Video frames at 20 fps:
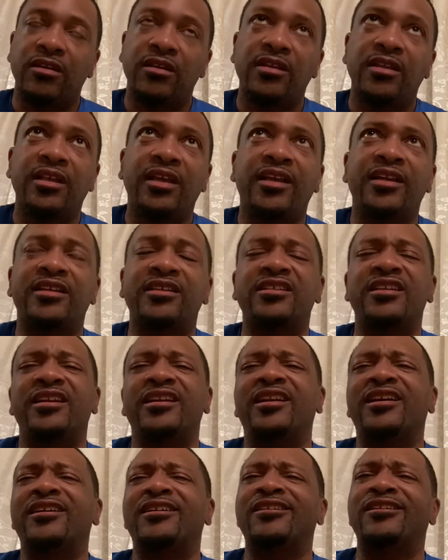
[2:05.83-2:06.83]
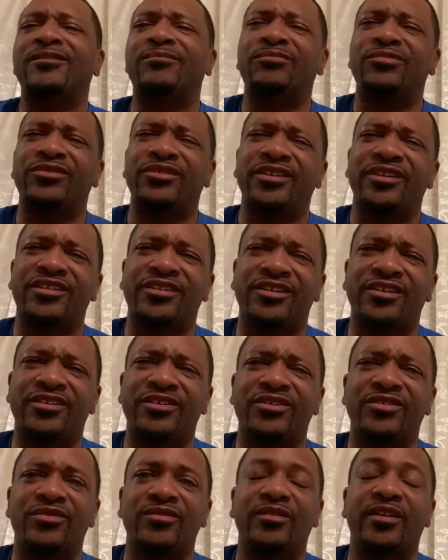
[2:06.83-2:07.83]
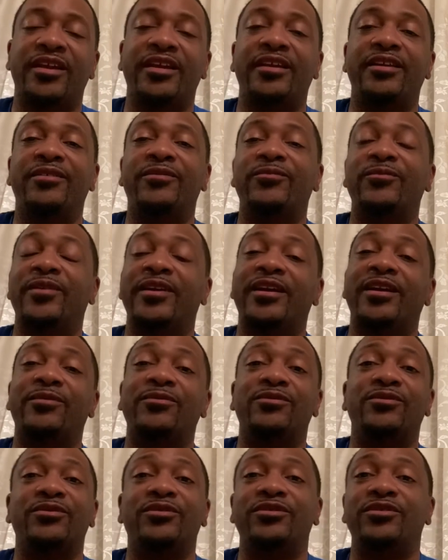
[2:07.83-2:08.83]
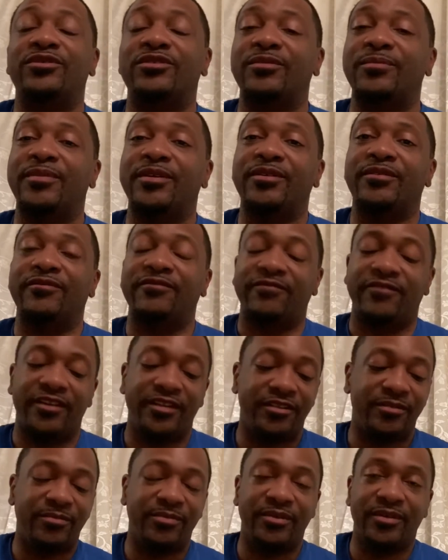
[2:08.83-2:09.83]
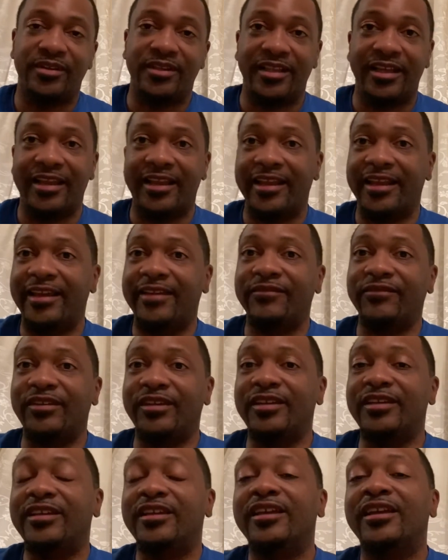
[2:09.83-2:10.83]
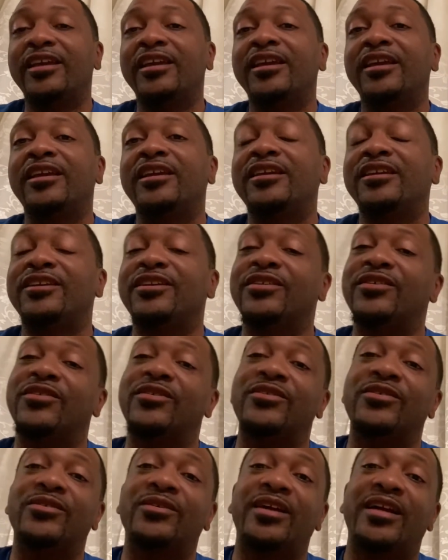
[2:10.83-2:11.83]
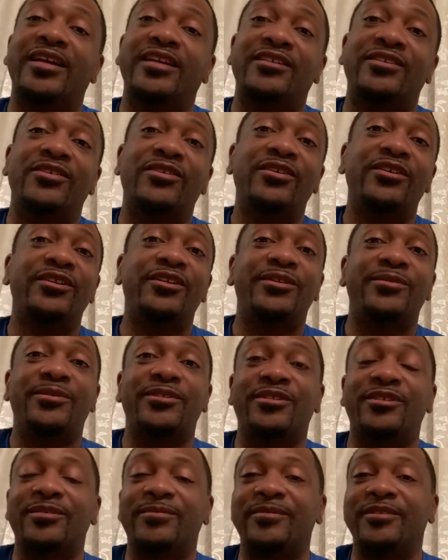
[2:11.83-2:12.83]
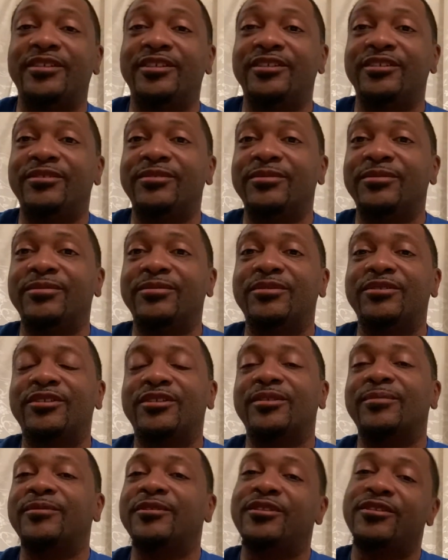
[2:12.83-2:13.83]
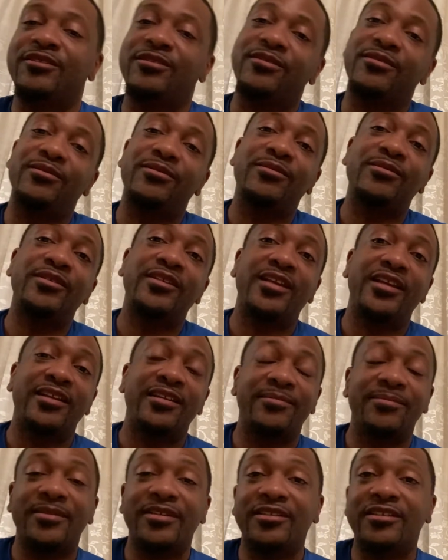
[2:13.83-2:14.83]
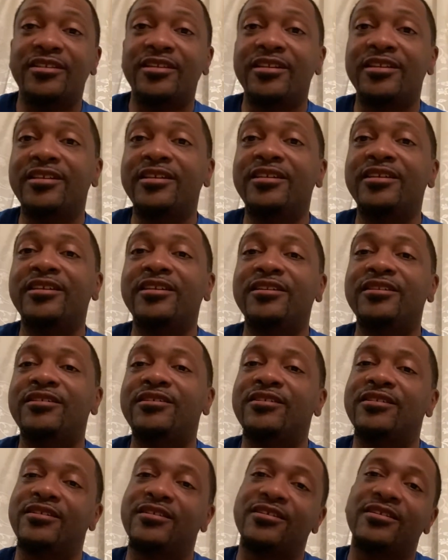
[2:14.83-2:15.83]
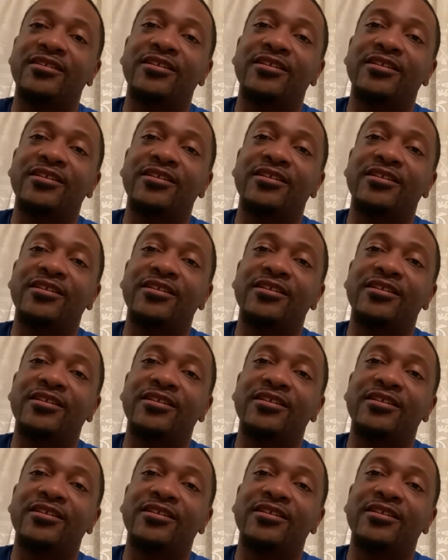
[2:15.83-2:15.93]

I could say not a couple years ago, like when I used to be on Facebook, like heavy. I used to argue with some of these dudes. Some of these dudes came to my city to